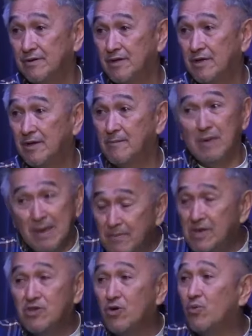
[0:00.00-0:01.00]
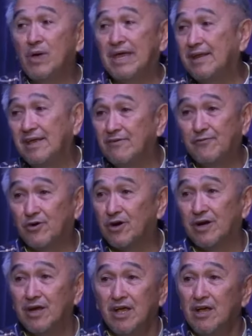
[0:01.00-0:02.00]
Maybe you're waiting
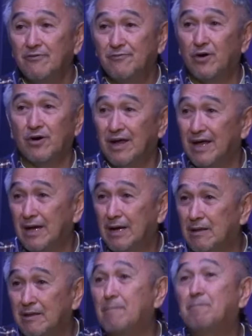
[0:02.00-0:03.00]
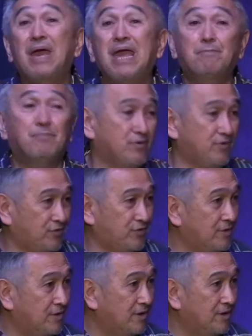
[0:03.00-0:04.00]
for, for uh, the papers,
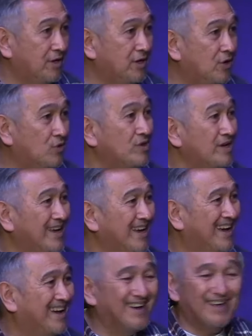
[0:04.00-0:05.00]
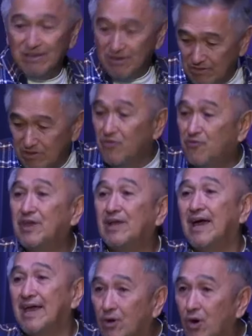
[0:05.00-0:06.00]
you know, uh, you, you, feel
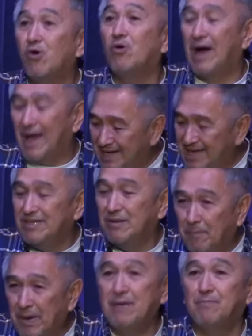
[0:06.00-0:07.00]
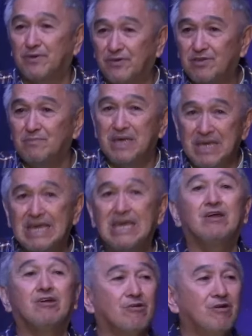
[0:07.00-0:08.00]
like, oh, I need the papers to be
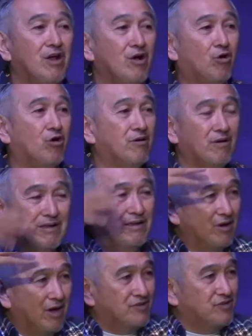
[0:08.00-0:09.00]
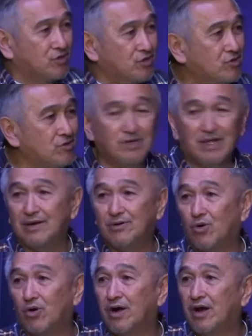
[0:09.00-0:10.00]
here, or you know, as a student,
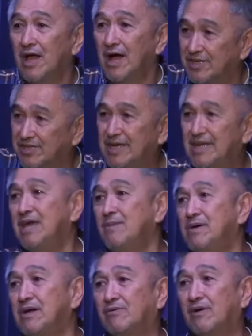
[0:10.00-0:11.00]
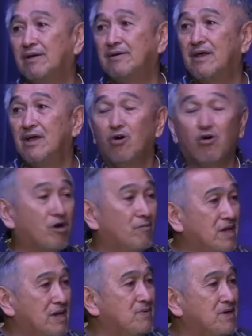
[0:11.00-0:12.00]
or as an immigrant, or
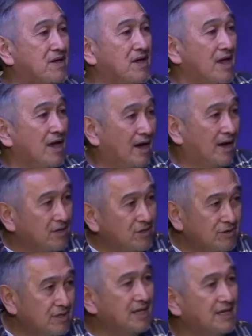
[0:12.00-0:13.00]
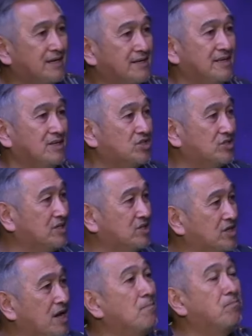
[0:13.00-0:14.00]
maybe uh, you needed this this
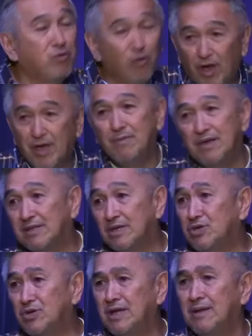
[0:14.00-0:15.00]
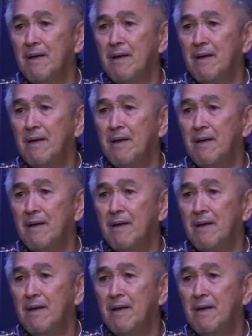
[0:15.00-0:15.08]
employment that you need.